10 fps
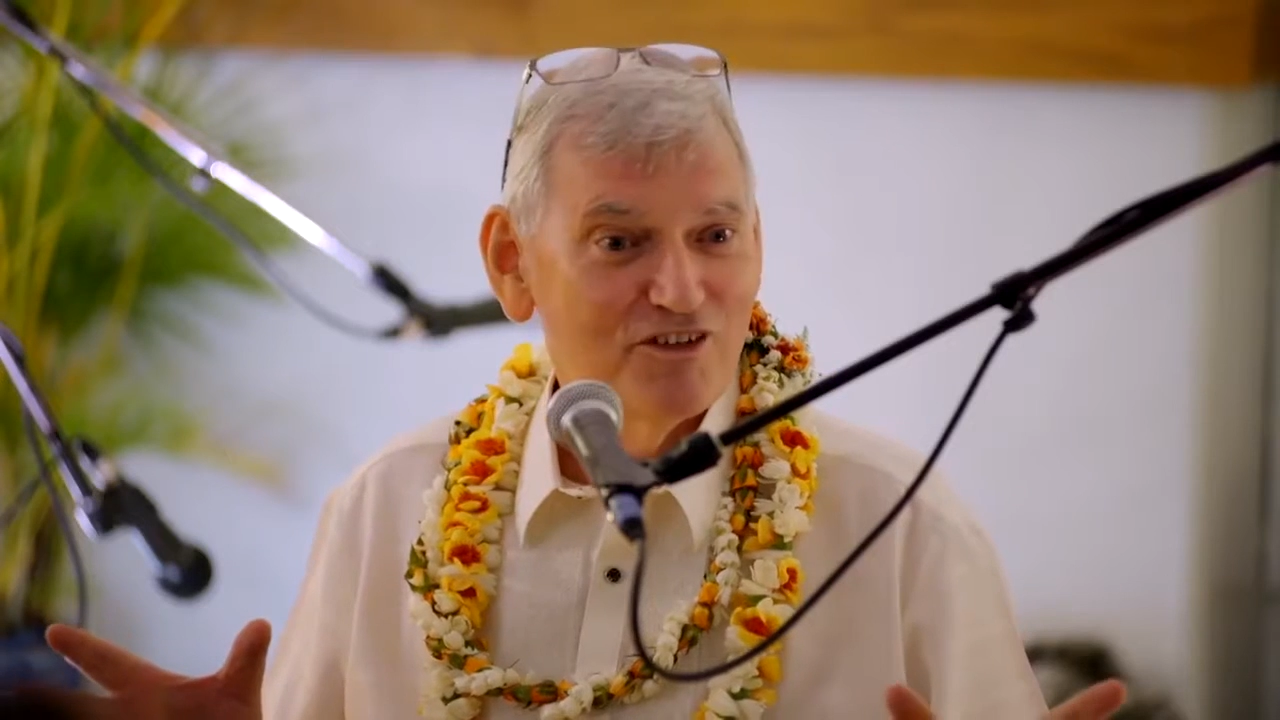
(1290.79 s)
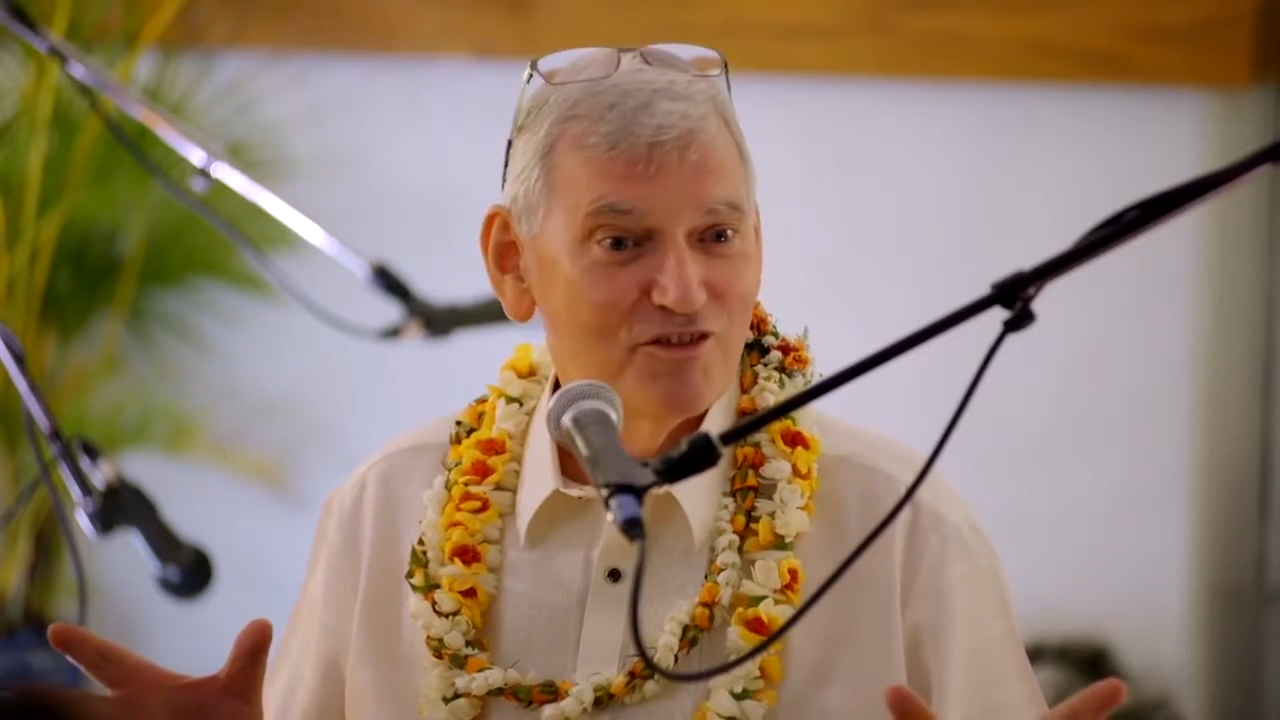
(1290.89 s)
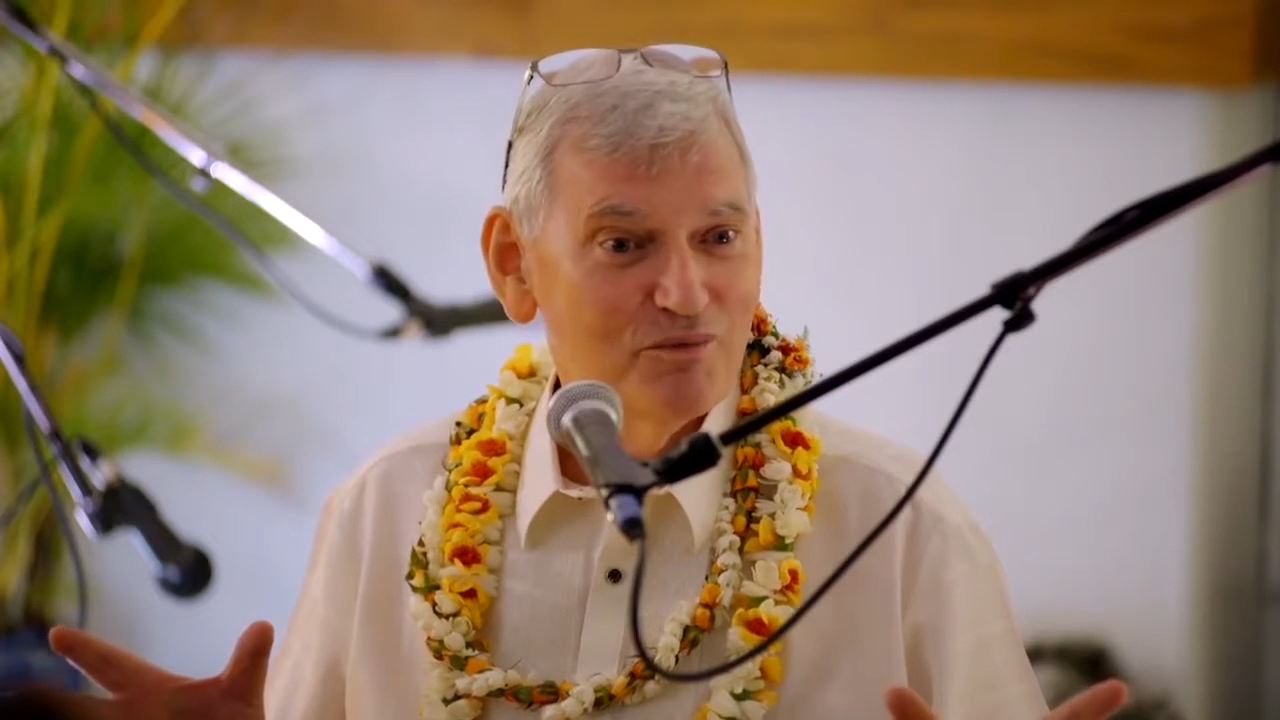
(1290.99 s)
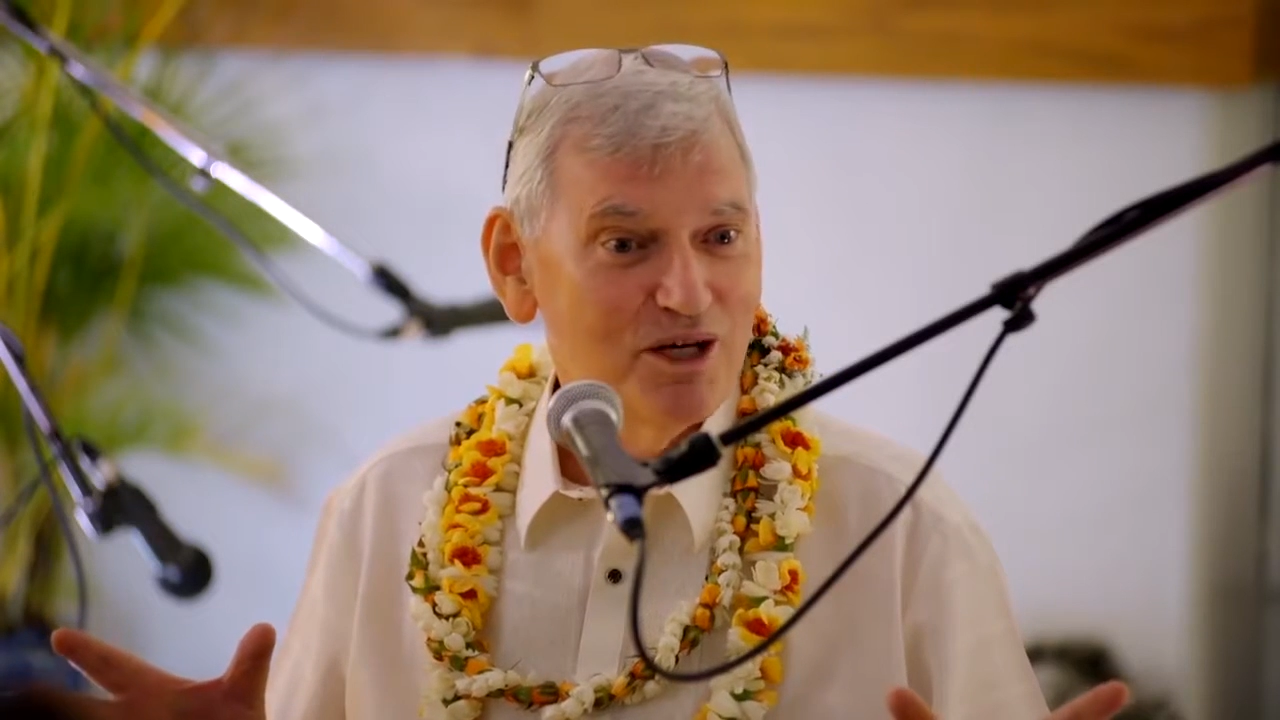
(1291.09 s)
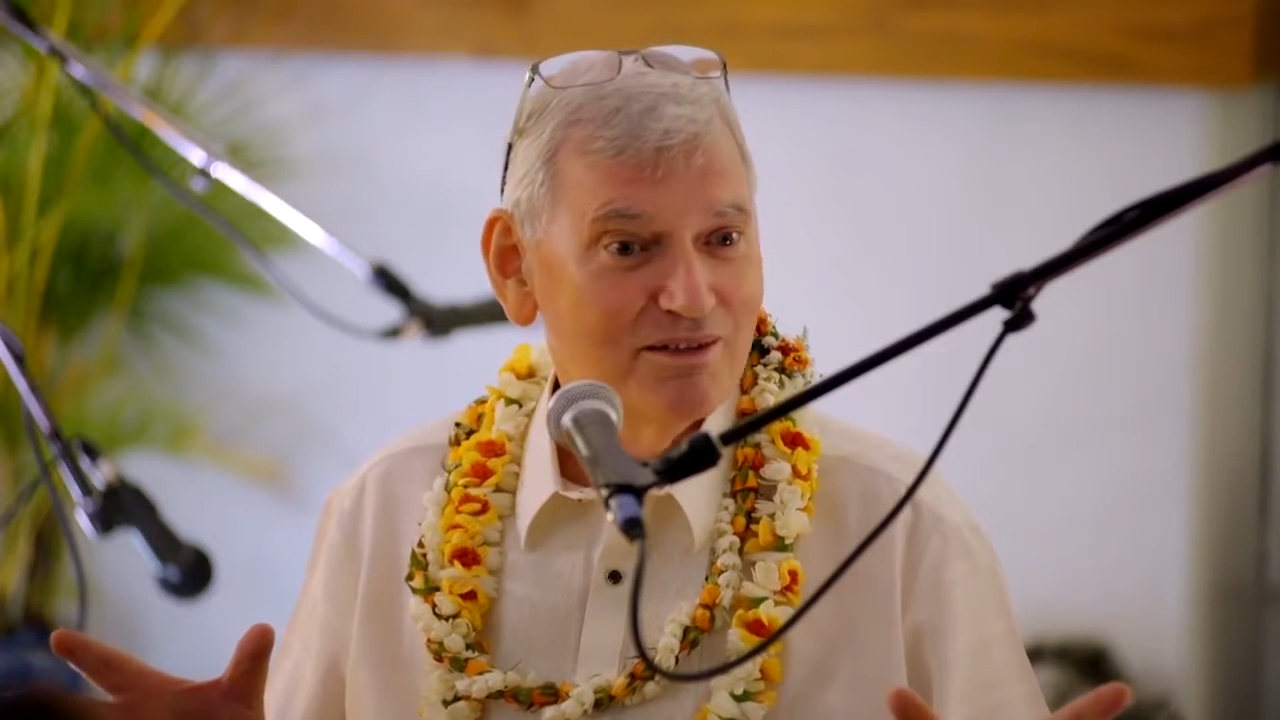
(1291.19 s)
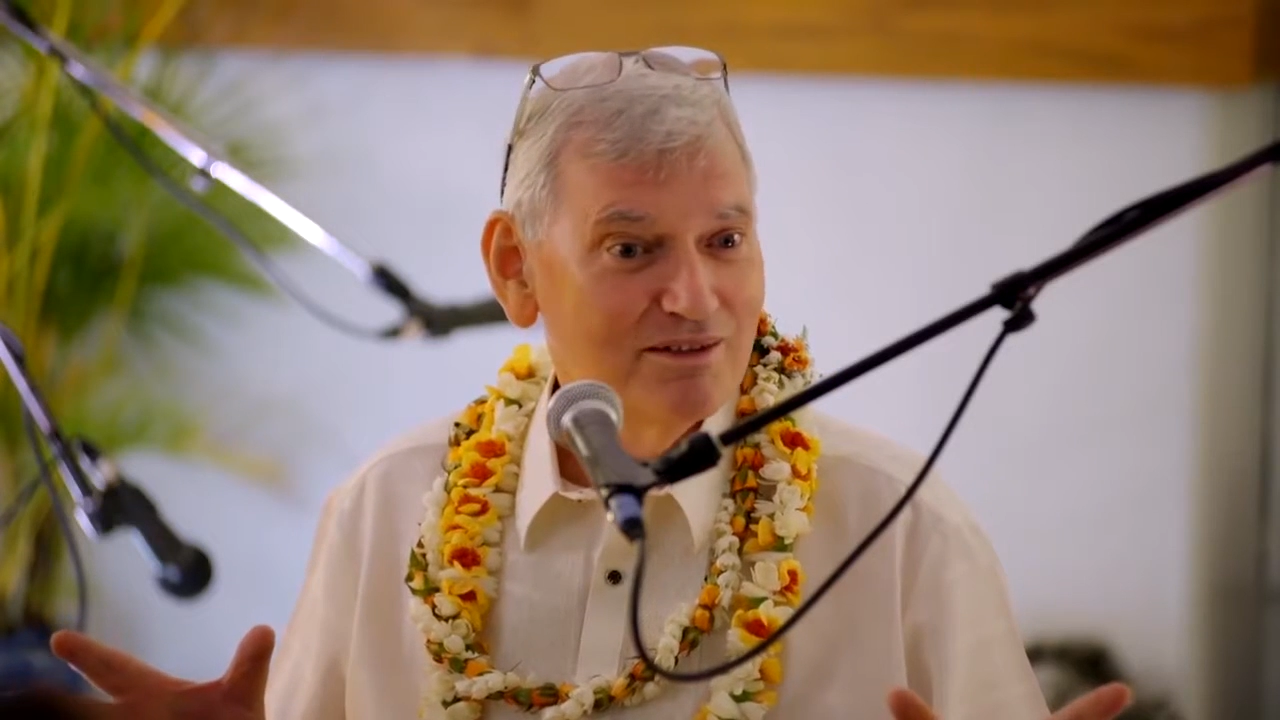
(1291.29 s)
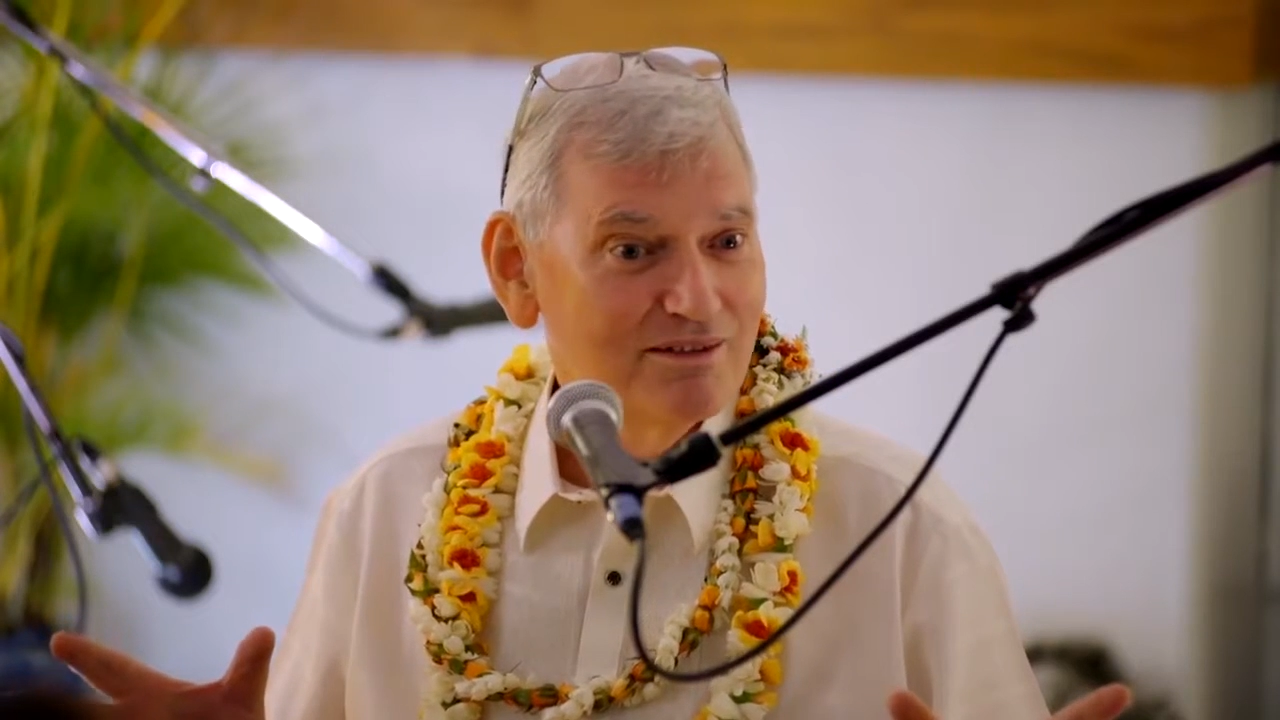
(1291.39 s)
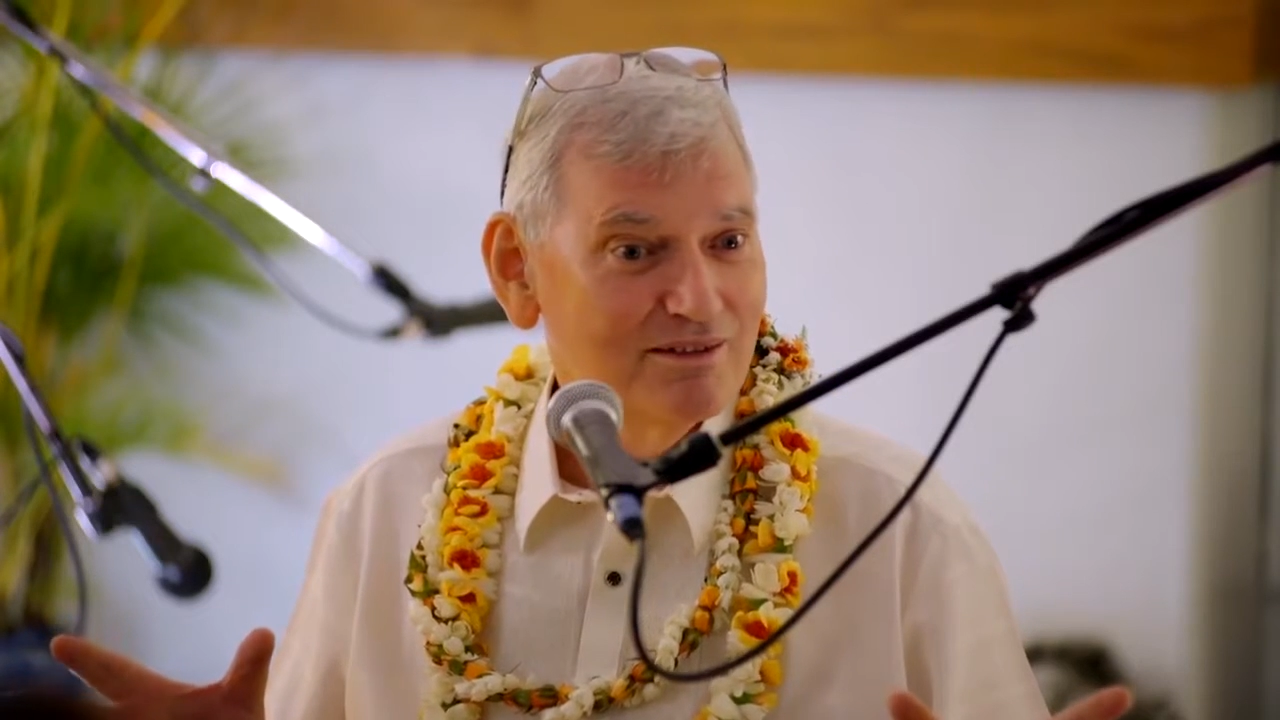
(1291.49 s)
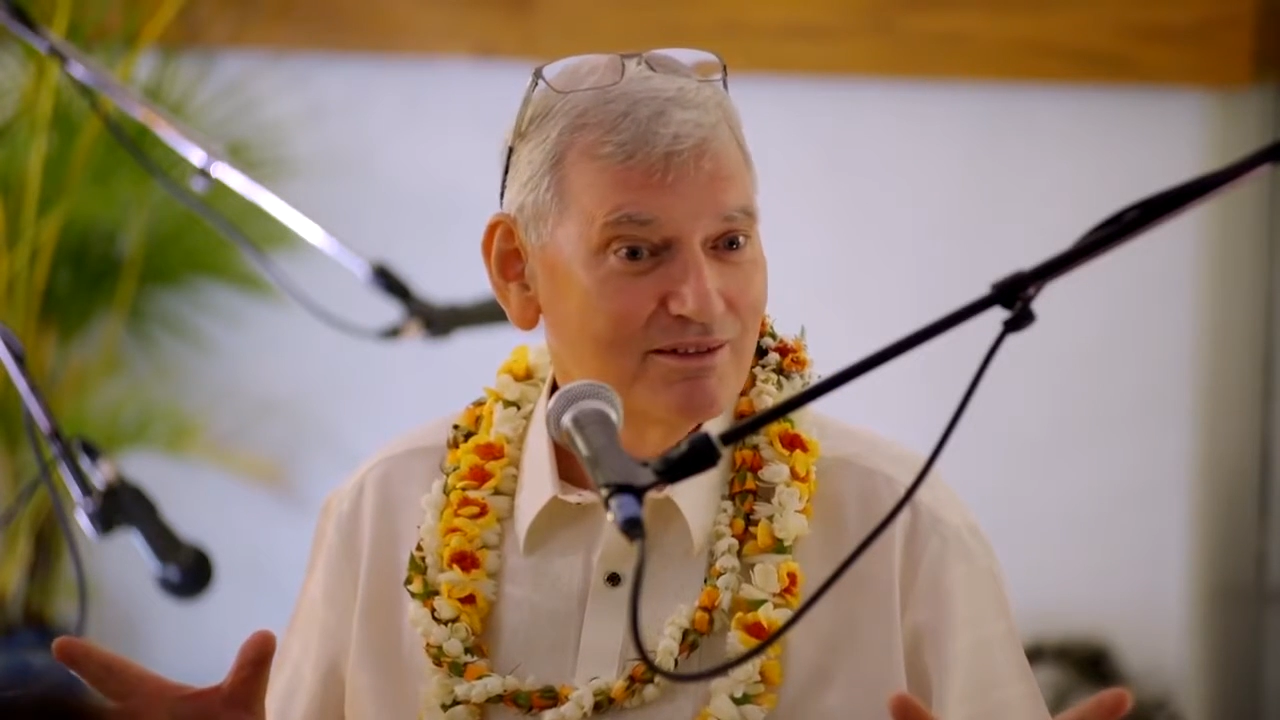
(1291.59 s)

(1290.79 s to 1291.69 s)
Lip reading: everyone?